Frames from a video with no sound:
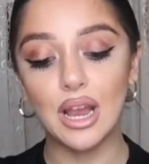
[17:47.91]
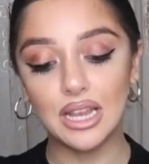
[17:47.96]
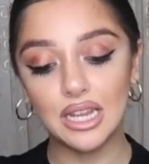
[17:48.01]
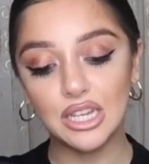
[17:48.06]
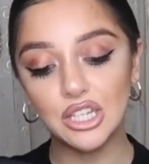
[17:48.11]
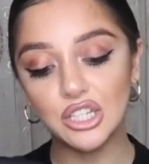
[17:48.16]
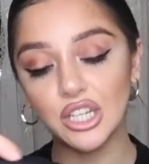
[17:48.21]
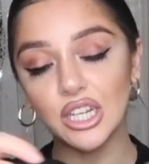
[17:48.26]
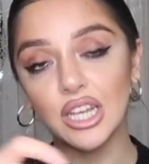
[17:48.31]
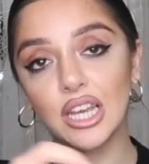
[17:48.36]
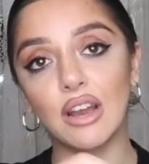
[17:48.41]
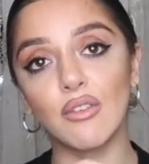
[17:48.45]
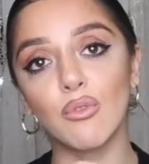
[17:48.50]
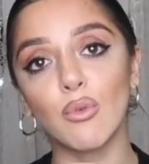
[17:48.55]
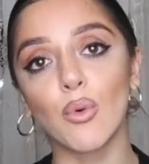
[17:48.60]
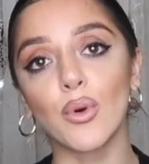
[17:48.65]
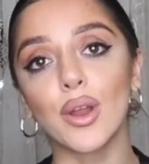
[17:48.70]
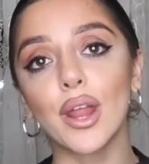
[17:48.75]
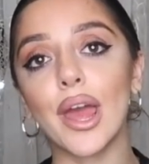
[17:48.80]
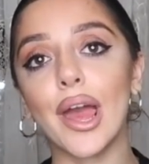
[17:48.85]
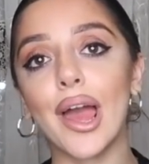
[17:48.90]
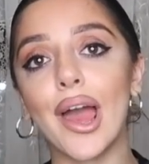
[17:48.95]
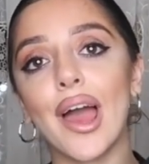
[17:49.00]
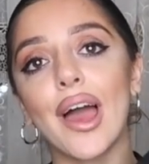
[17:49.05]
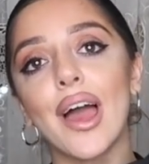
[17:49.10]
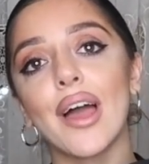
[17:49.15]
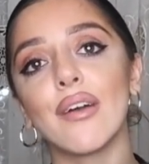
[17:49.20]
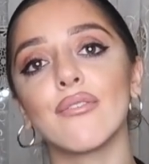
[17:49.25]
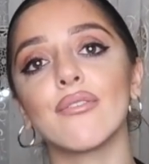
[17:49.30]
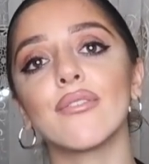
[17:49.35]
I literally have worn it
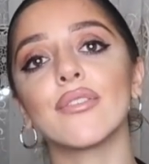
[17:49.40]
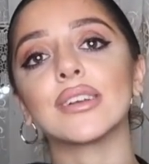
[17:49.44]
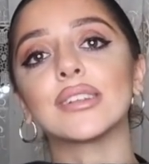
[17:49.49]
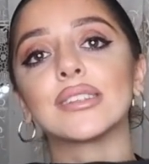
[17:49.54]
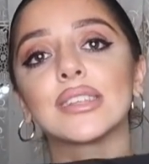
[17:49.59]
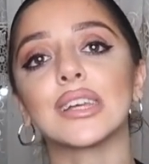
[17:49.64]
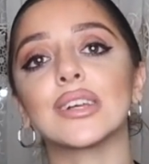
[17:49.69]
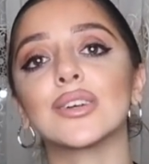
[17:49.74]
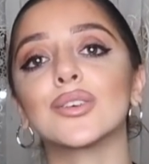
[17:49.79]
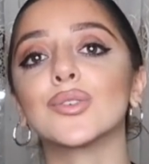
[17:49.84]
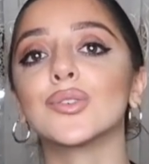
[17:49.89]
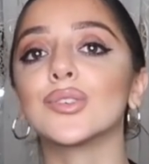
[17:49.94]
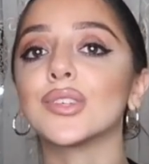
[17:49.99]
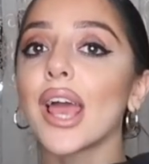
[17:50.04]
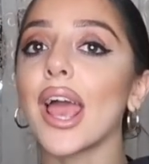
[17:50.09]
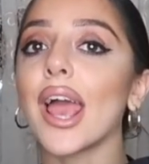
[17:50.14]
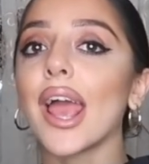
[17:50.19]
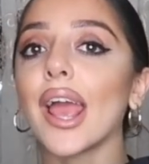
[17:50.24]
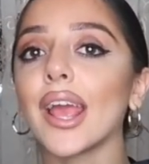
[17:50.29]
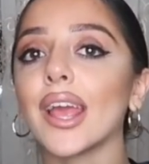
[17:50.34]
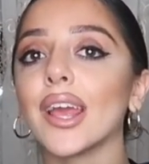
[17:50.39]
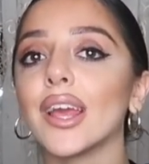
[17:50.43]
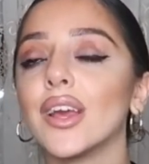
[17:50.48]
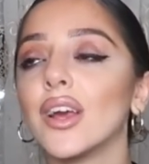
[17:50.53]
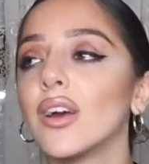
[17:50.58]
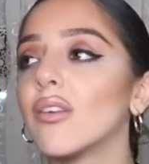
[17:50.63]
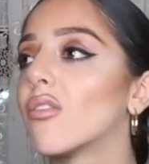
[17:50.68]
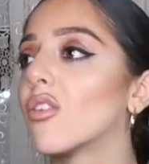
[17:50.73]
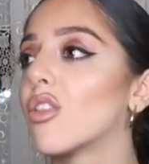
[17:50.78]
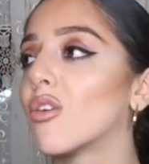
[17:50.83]
every single day
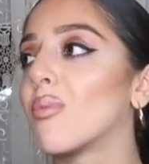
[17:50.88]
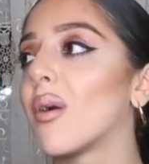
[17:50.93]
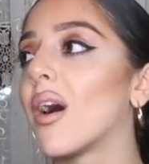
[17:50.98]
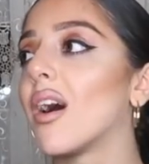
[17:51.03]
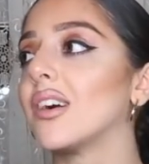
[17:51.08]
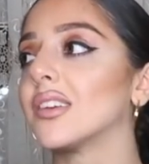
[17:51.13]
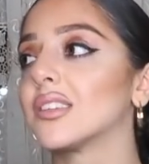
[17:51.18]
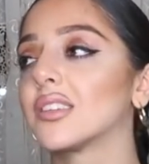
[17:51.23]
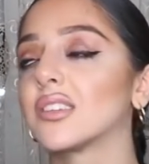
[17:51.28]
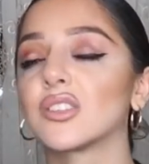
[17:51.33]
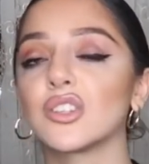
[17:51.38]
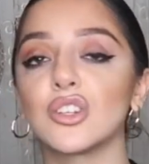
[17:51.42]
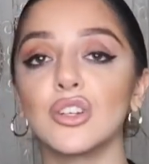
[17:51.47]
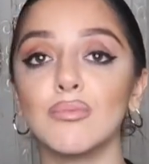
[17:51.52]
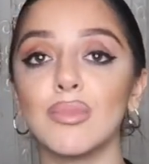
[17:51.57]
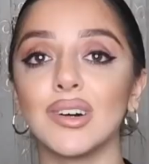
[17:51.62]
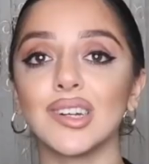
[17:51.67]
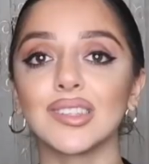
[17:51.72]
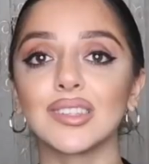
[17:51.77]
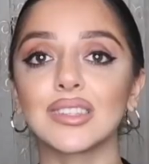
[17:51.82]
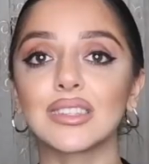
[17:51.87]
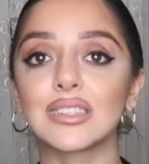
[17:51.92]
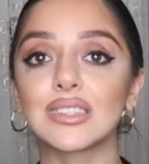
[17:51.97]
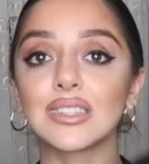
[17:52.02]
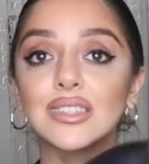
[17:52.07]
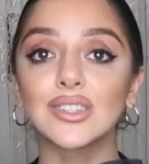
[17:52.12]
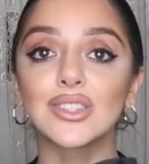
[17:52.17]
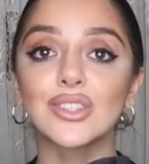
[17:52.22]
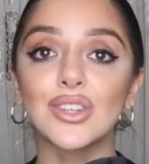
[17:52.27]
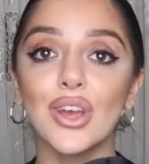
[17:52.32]
for the past two months.
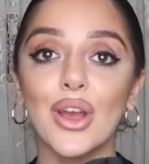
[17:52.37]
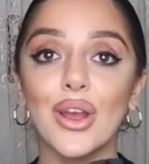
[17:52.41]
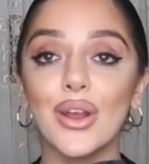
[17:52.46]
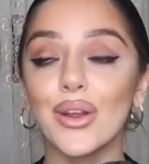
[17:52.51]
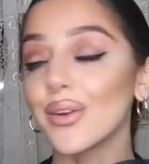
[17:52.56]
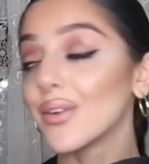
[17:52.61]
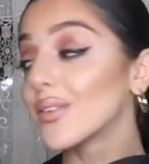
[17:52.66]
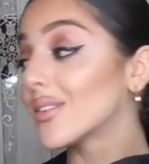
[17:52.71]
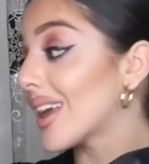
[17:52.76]
So